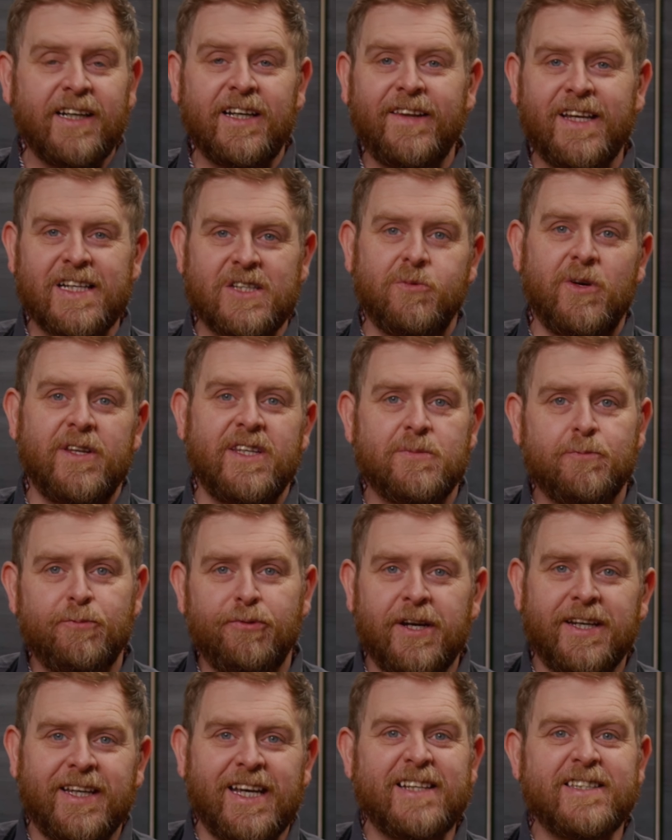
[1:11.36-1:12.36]
Now that's where this
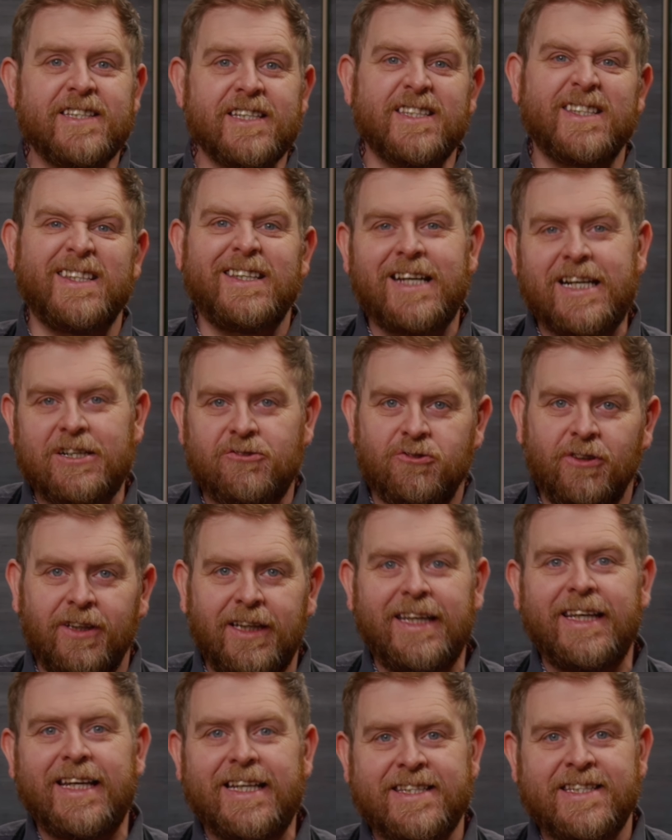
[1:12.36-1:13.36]
bread gets its natural
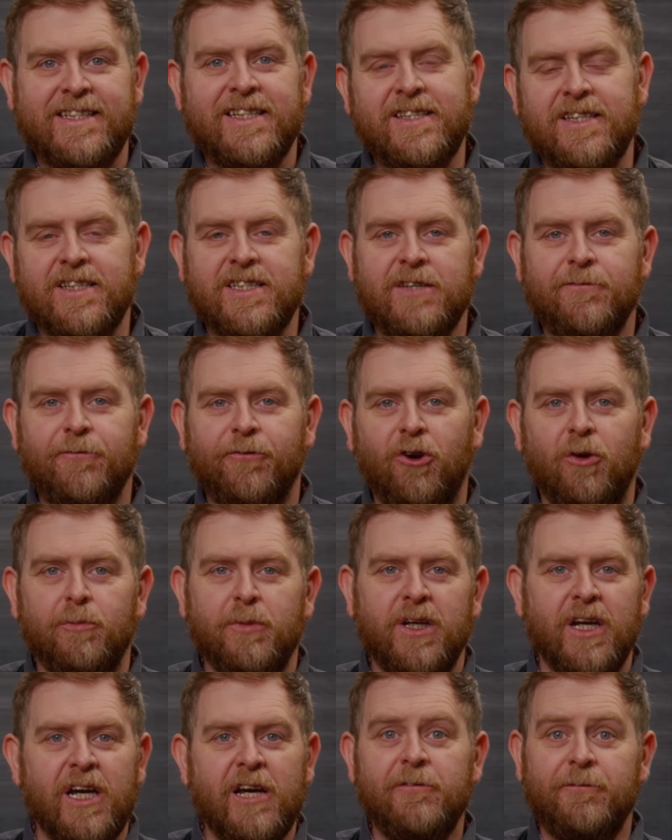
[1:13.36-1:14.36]
elasticity from
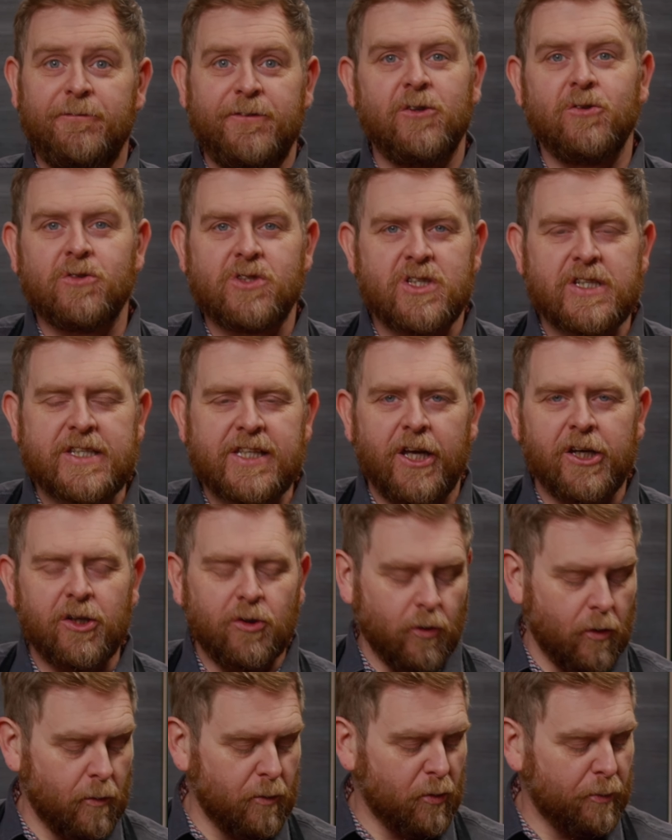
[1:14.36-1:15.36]
and feels just like
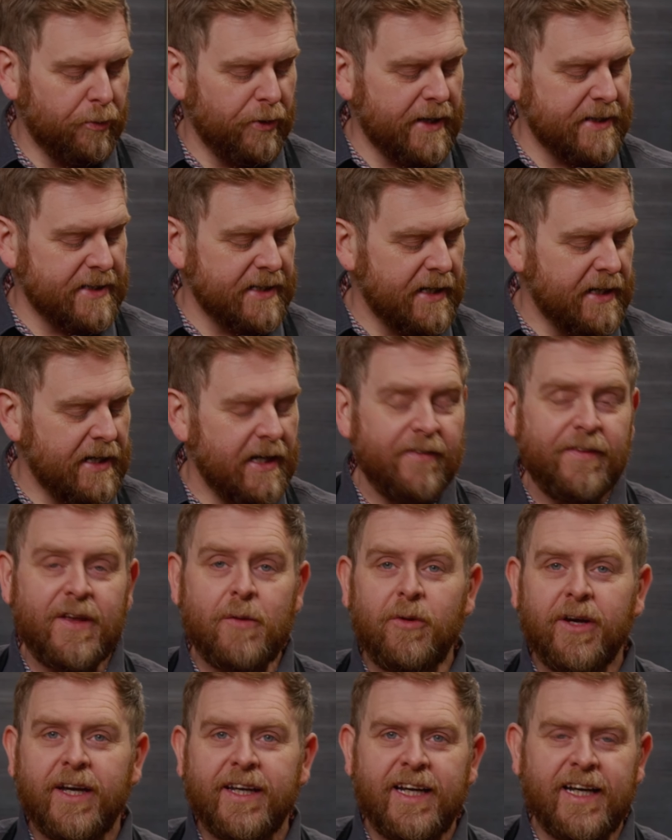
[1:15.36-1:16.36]
normal bread. Then
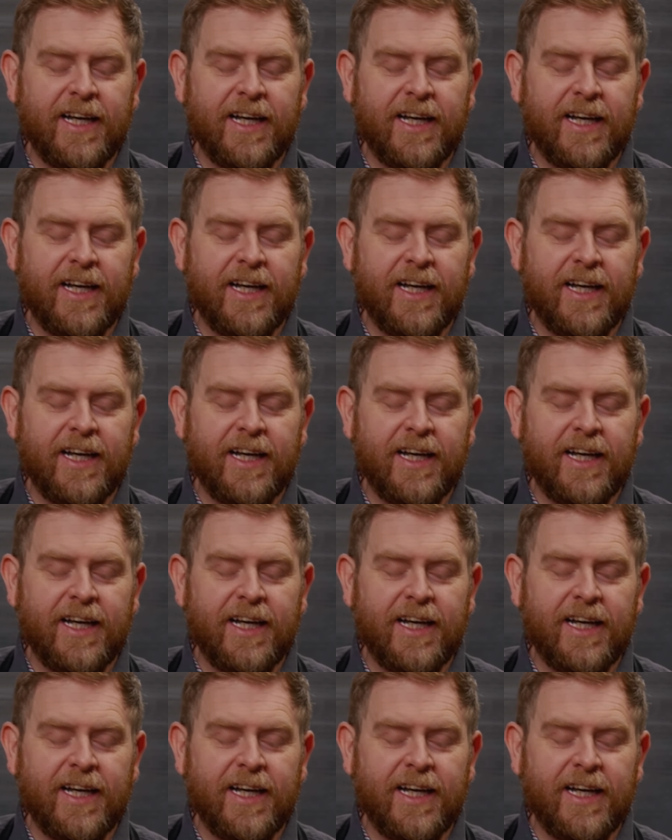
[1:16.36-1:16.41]
we're going to